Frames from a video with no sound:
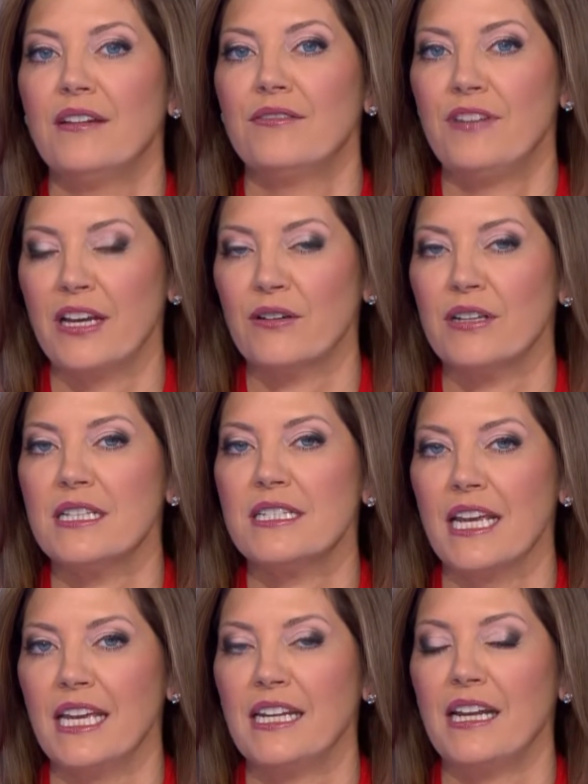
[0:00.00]

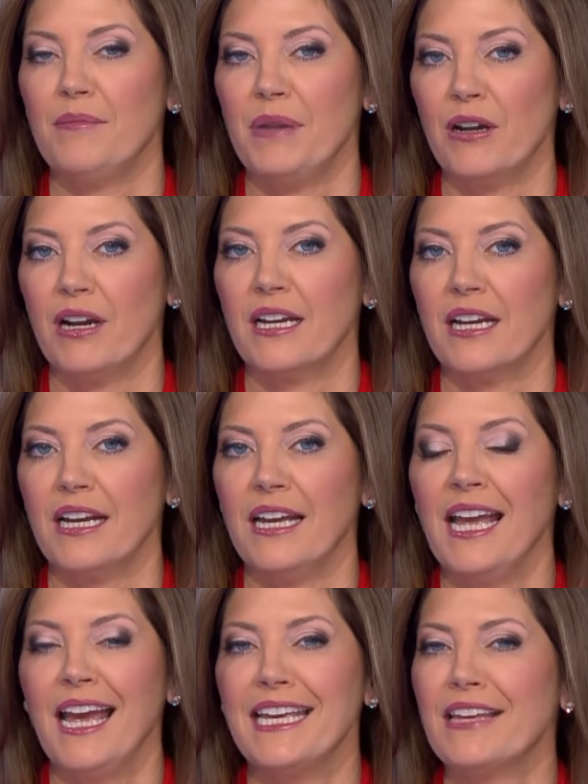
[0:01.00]
veterans in America,
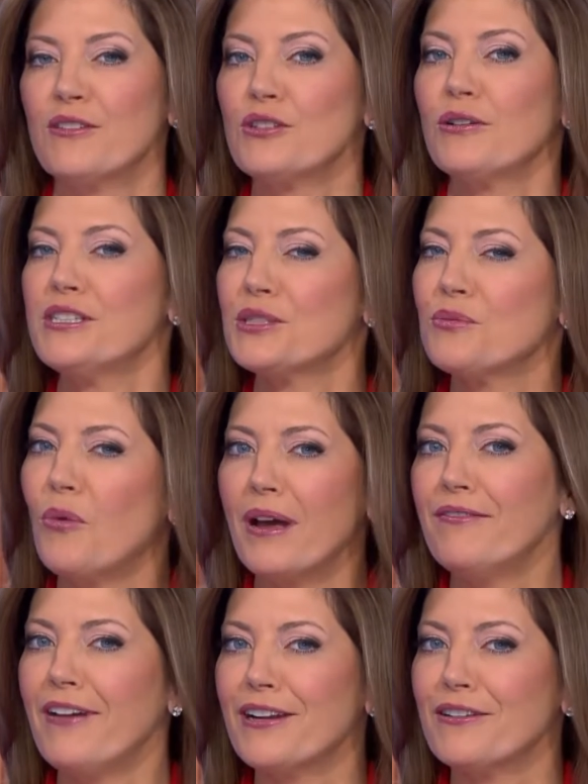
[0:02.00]
yet there's only just
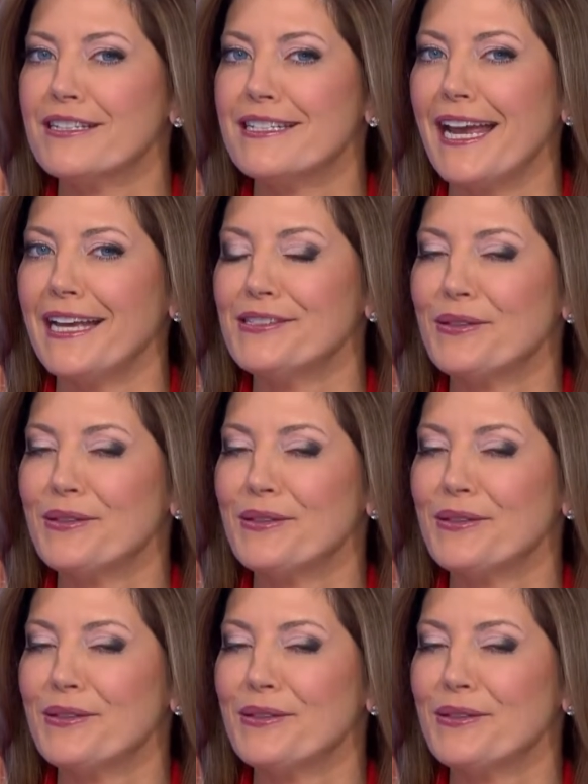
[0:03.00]
one Veterans Day.